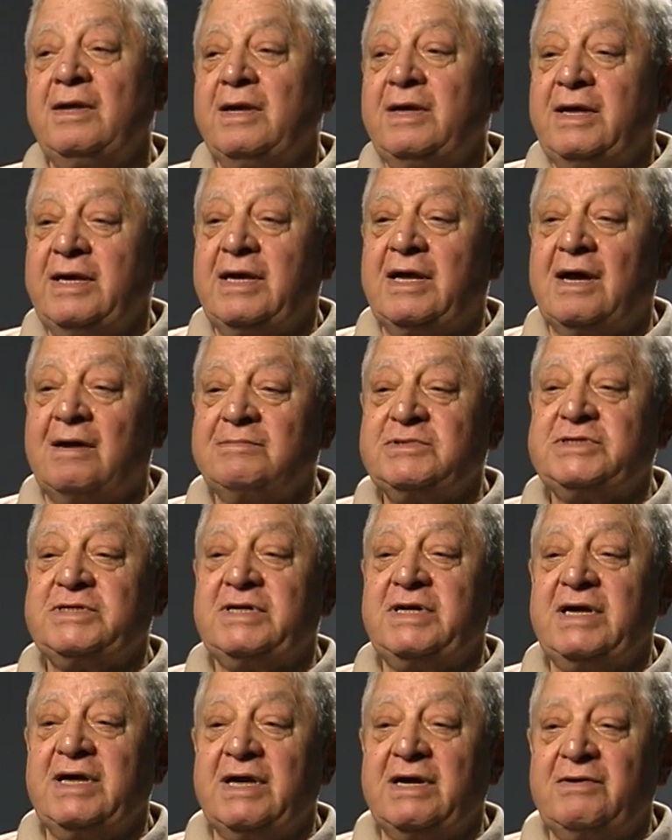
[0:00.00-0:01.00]
He comes to
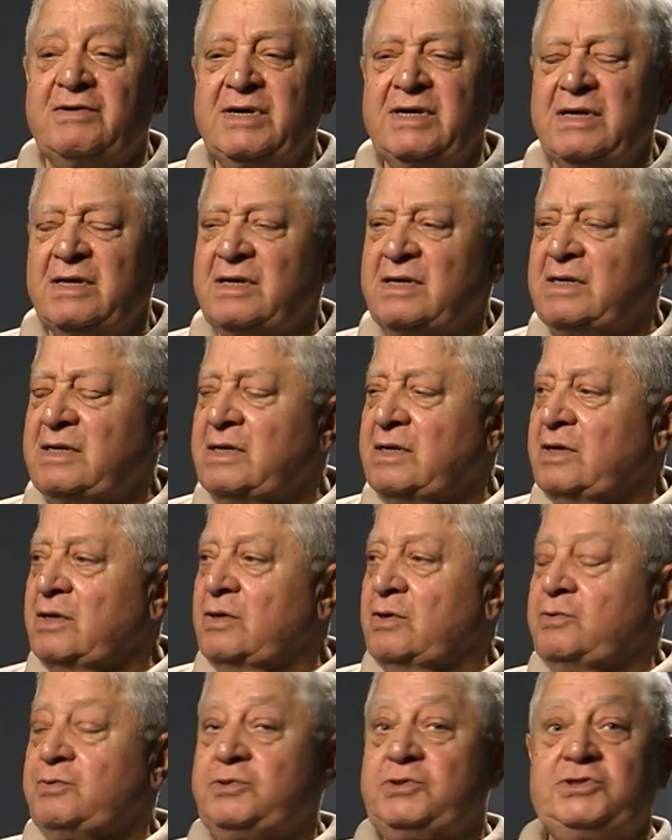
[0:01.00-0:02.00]
the hearing.
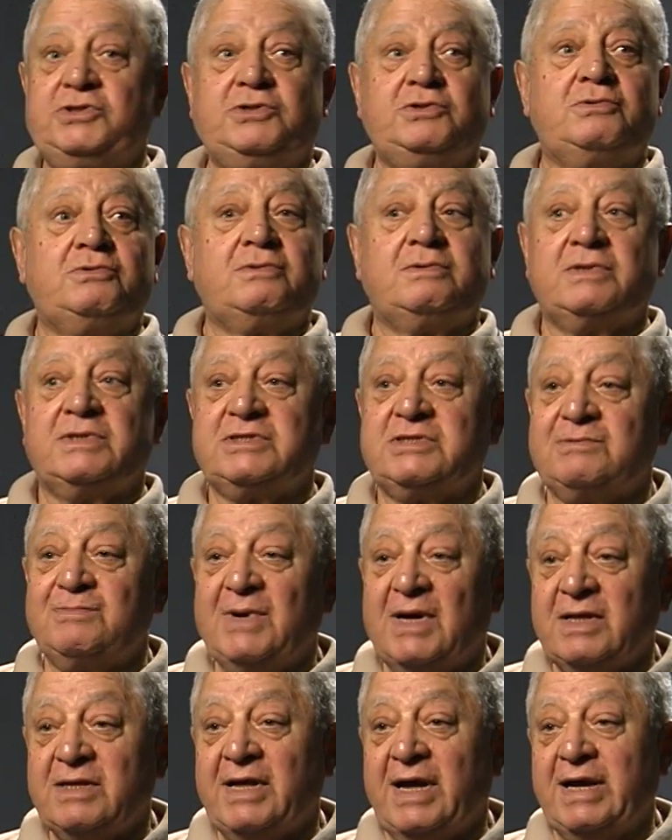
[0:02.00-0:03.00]
Whew,
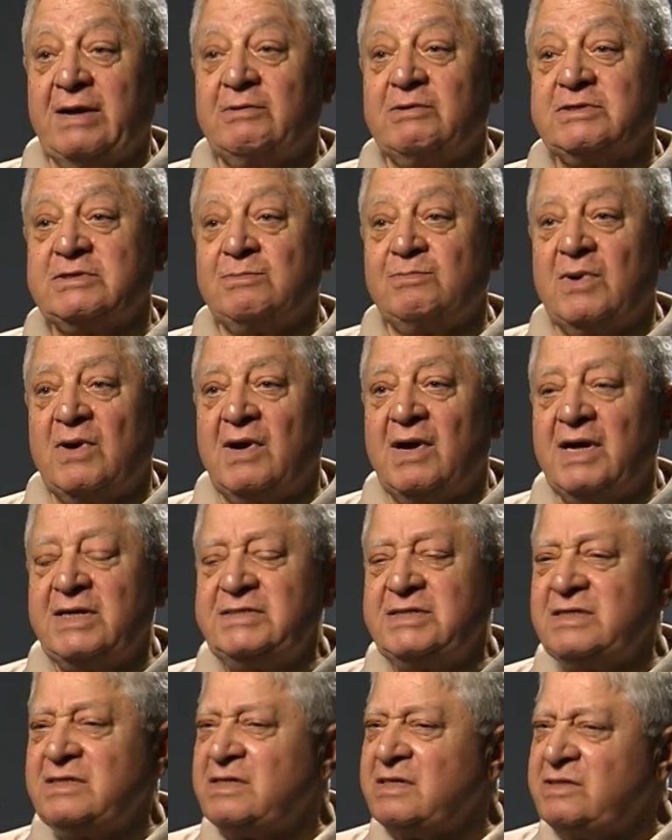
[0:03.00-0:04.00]
smelled like it was a. I
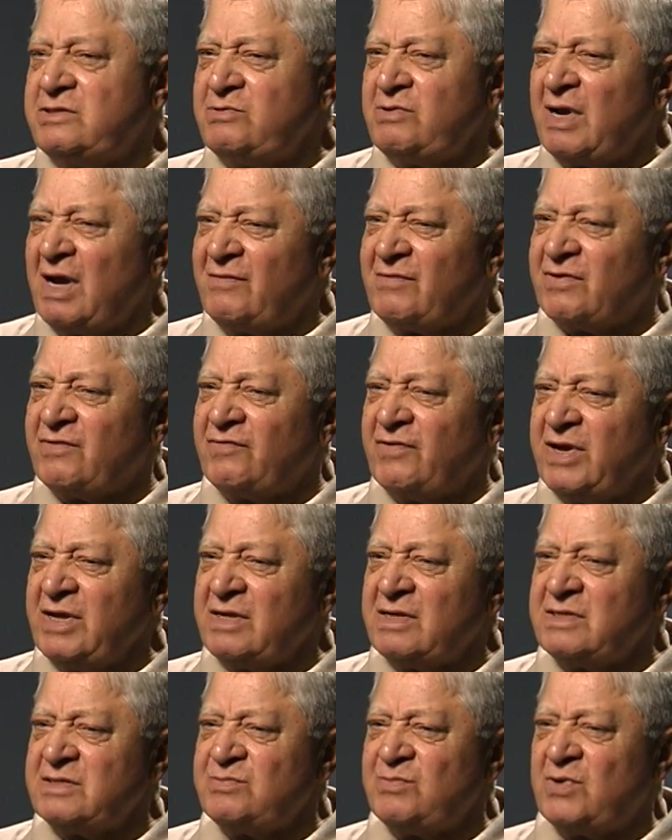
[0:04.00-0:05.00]
said, "Did you have a drink
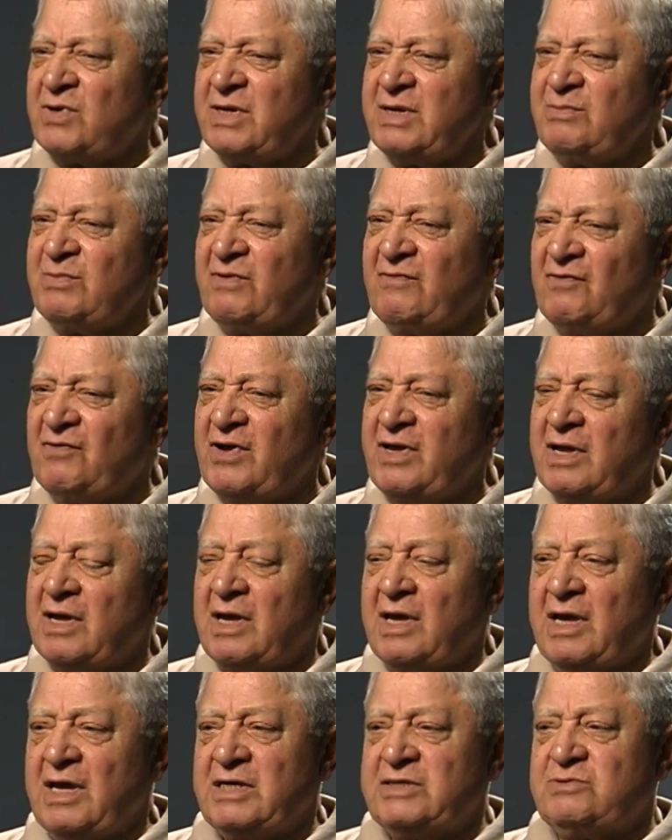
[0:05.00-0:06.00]
this morning before?"
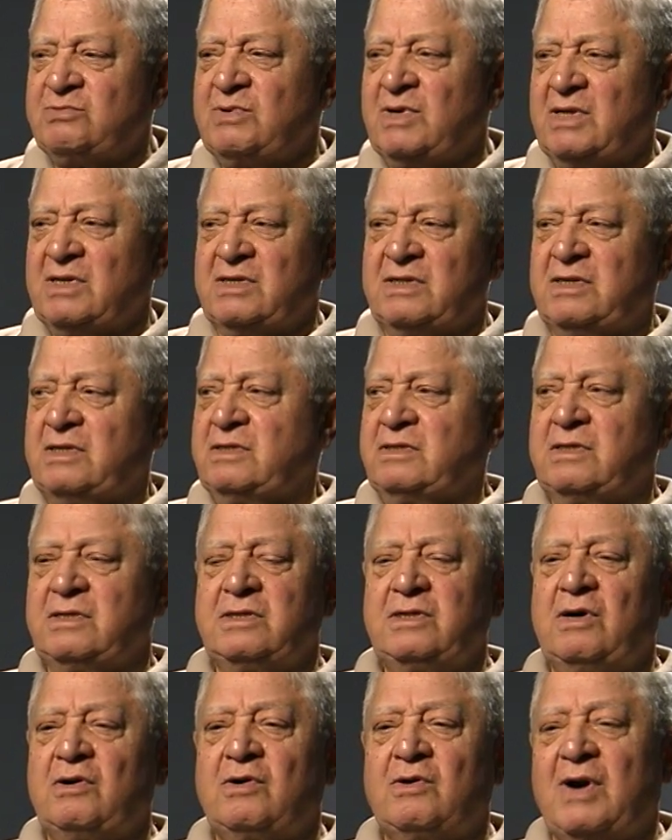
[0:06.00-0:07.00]
He said, "Well,
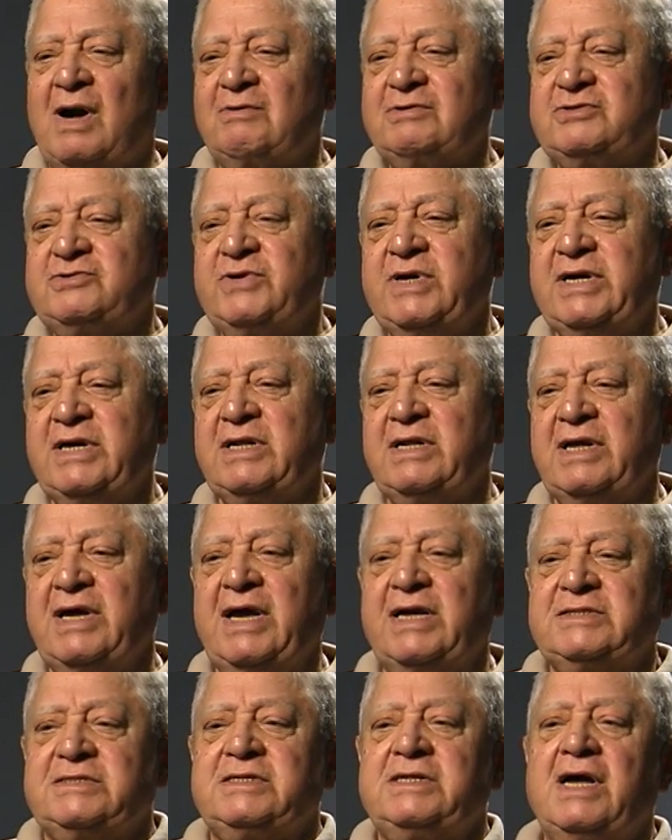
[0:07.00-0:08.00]
no, I was drinking
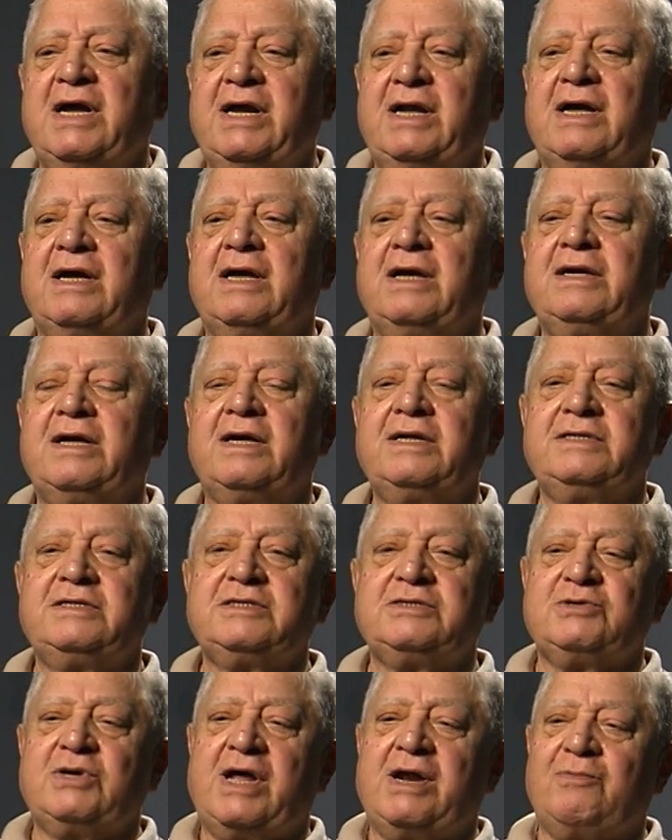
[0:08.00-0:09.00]
last night. I
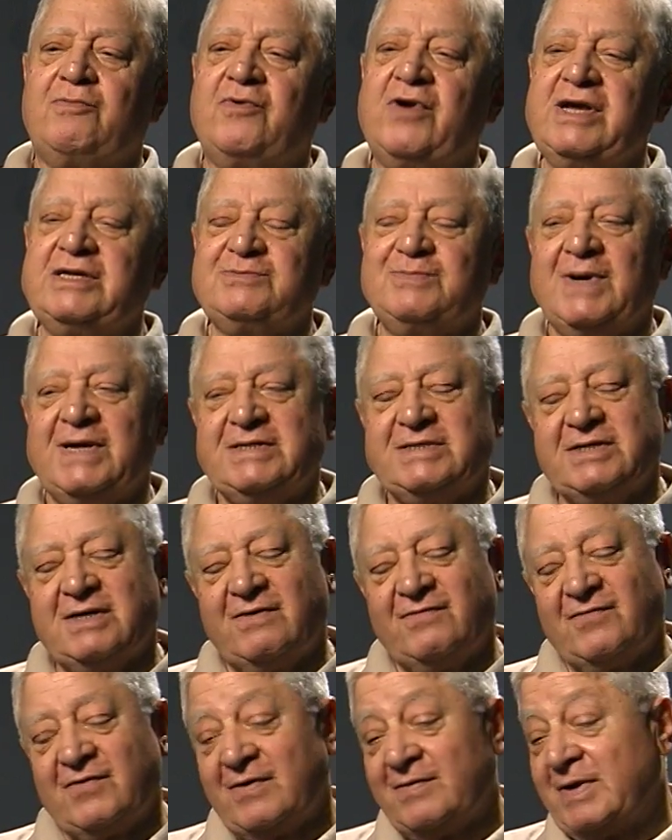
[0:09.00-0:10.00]
just had to brace
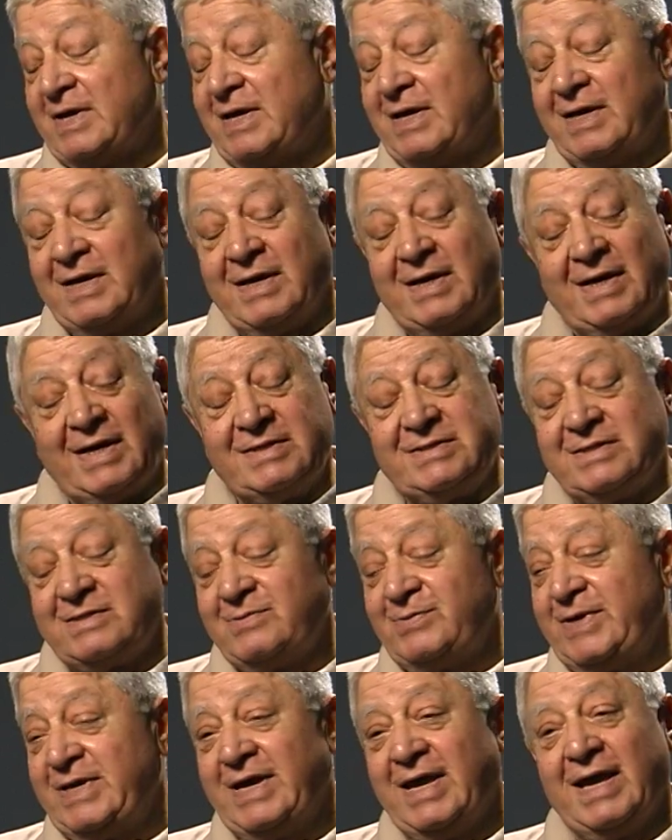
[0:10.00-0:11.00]
myself up." I said,
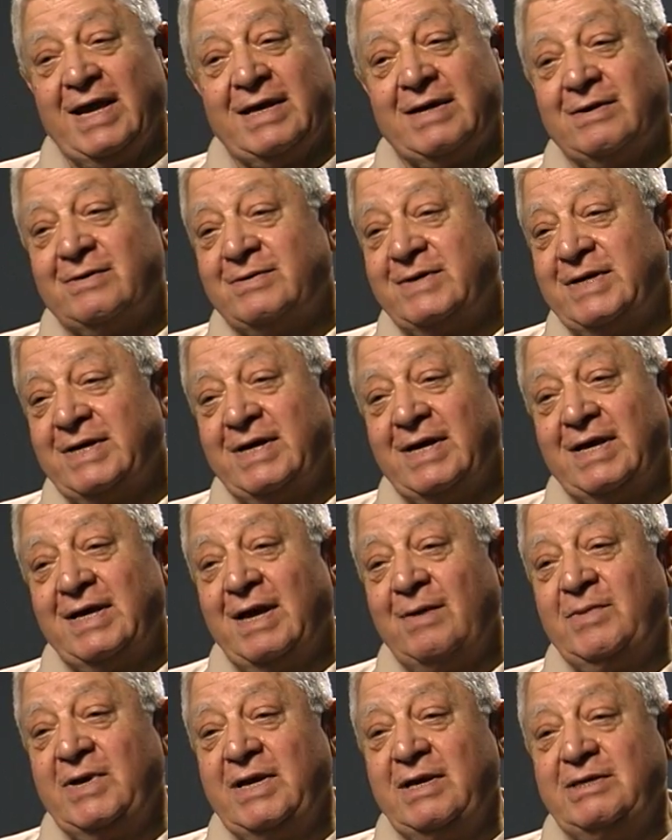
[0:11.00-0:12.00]
"We can't go in there. I
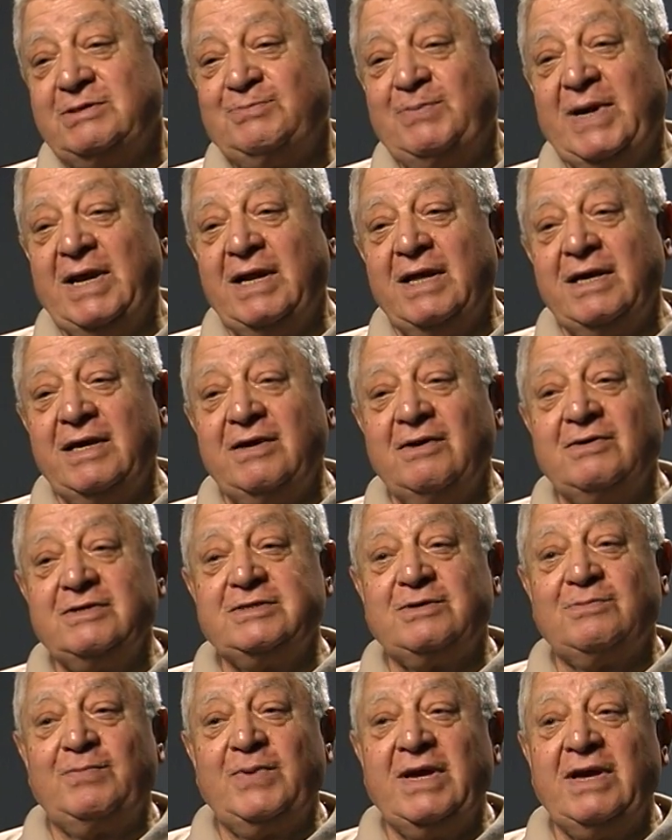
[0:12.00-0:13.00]
mean, he's being accused
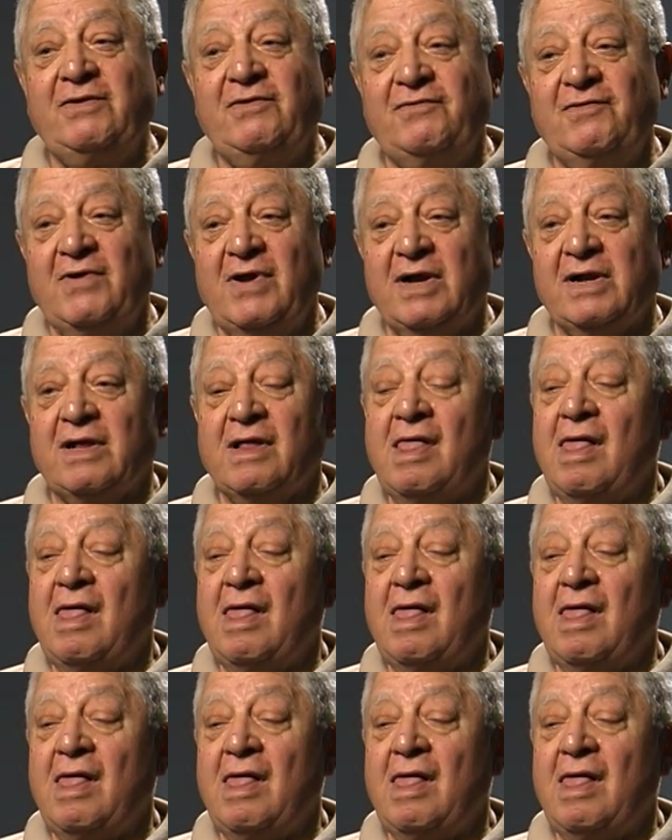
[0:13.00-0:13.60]
of being drunk."